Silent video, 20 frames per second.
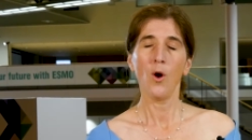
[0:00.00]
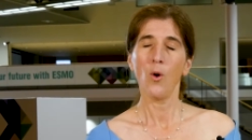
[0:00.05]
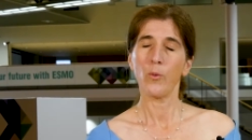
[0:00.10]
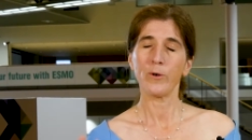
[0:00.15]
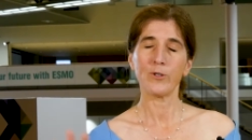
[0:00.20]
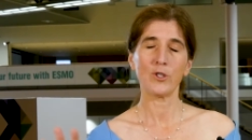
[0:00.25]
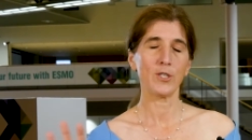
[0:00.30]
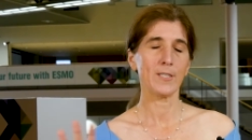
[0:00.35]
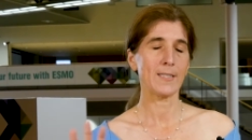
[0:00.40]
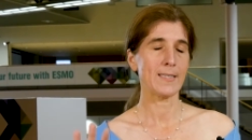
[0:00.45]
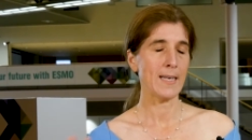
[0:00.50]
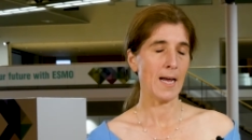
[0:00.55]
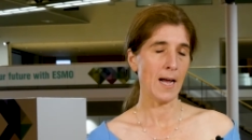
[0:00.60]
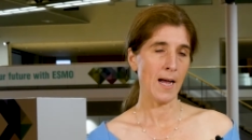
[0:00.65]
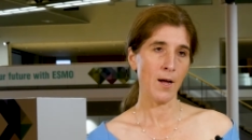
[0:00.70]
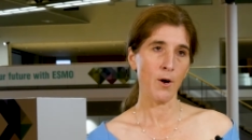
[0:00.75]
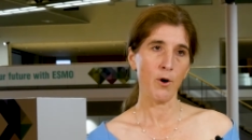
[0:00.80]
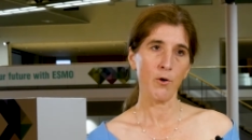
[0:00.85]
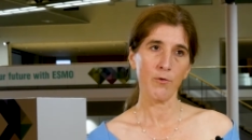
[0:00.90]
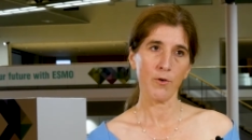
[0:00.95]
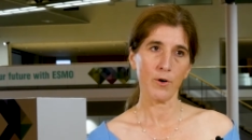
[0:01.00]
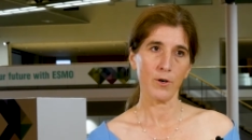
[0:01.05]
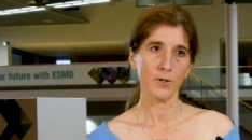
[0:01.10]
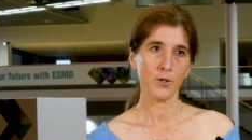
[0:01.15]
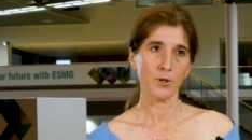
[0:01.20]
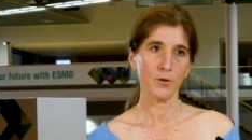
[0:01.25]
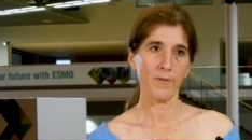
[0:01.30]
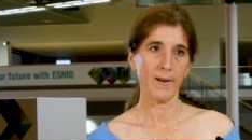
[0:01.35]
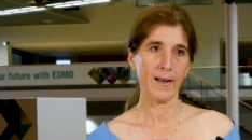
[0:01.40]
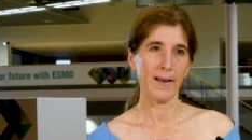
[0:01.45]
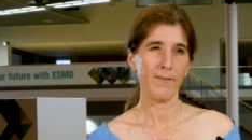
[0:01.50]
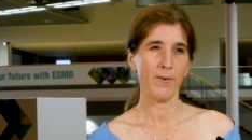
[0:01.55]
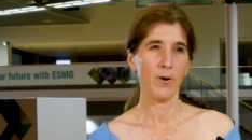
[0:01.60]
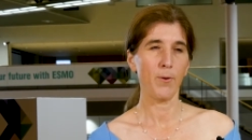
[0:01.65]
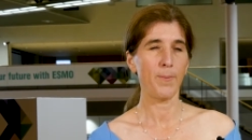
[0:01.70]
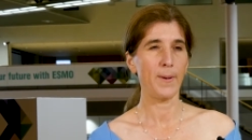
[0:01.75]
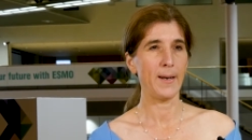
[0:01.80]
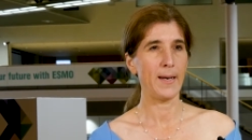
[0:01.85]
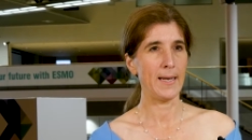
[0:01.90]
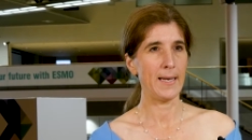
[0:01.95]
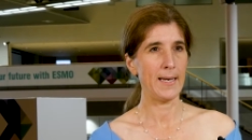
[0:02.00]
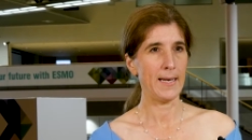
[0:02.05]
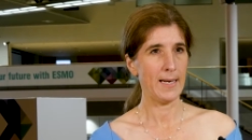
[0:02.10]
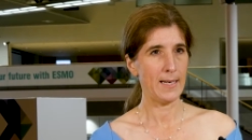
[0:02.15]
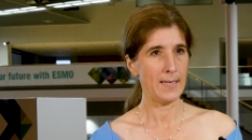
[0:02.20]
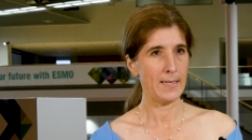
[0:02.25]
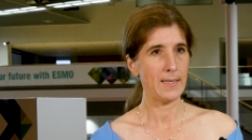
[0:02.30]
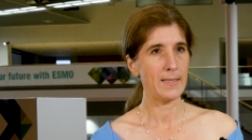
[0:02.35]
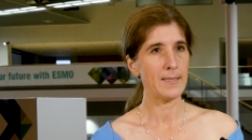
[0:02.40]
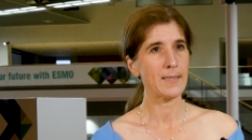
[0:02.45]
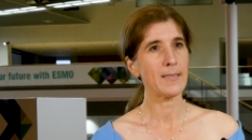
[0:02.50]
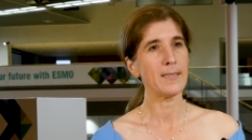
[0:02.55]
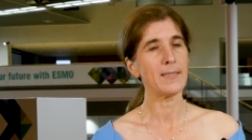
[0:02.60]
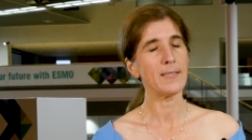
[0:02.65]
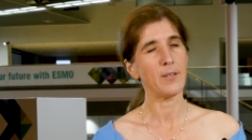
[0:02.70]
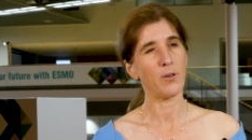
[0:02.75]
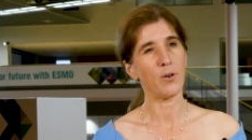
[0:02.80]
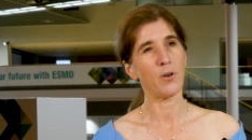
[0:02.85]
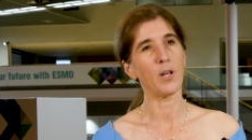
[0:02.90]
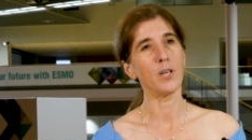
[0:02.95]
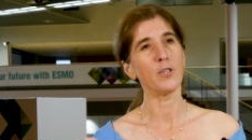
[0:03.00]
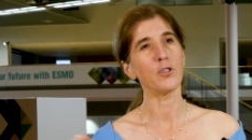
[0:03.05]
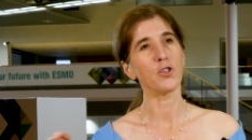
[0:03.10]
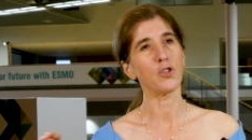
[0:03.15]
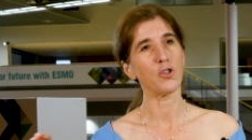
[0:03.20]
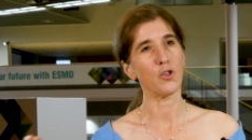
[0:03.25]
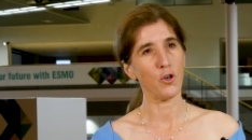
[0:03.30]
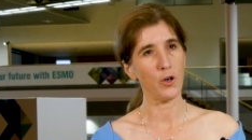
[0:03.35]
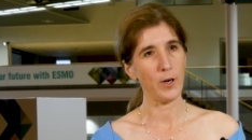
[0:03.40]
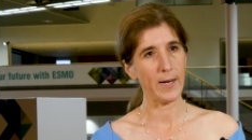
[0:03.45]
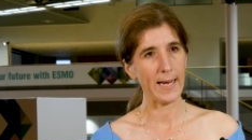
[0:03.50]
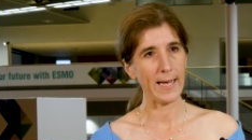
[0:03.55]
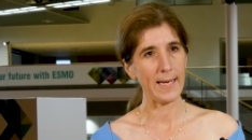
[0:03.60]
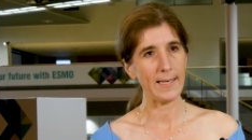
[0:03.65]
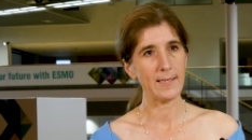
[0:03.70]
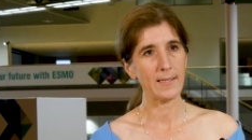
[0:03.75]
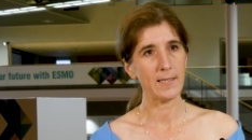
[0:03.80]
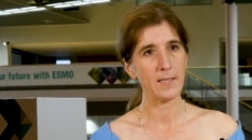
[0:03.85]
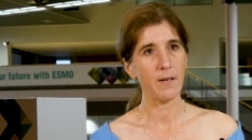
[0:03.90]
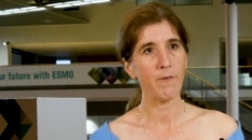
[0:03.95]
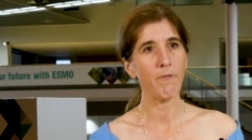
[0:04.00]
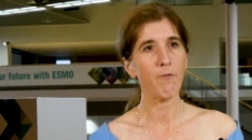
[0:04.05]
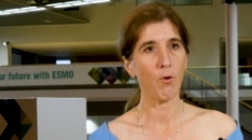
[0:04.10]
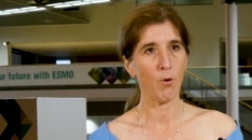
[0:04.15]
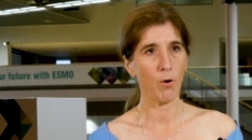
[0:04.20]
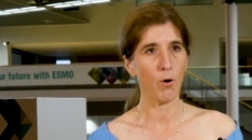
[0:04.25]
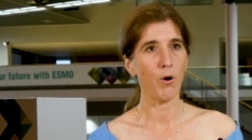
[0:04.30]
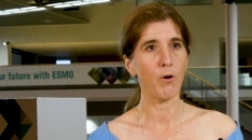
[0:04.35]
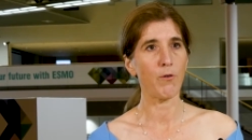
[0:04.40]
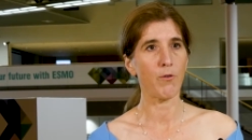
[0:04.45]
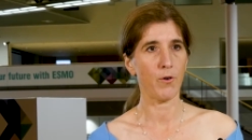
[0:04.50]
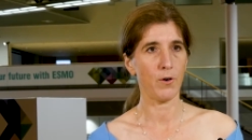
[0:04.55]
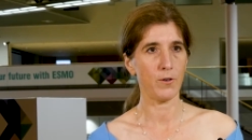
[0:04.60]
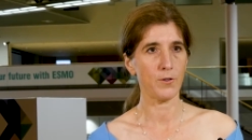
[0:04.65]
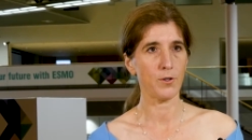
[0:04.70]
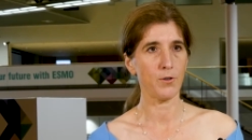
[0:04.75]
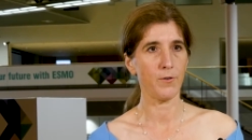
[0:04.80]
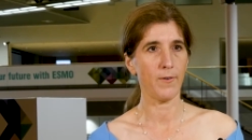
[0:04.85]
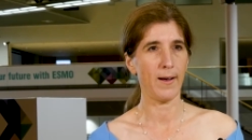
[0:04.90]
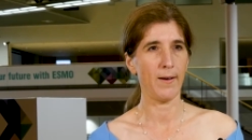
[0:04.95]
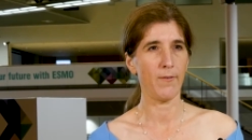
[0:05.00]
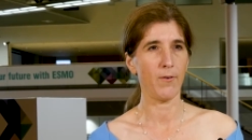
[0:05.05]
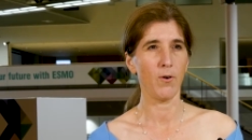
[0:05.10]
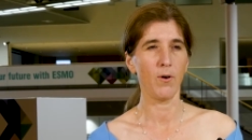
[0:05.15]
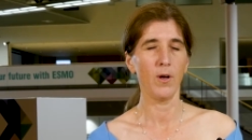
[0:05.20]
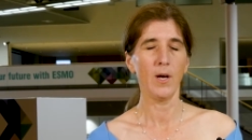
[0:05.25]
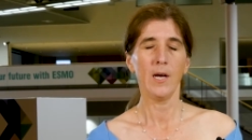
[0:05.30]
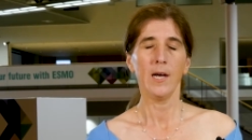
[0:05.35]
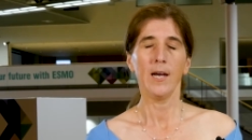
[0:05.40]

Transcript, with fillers: which is not overall survival, but it is considered a surrogate for overall survival.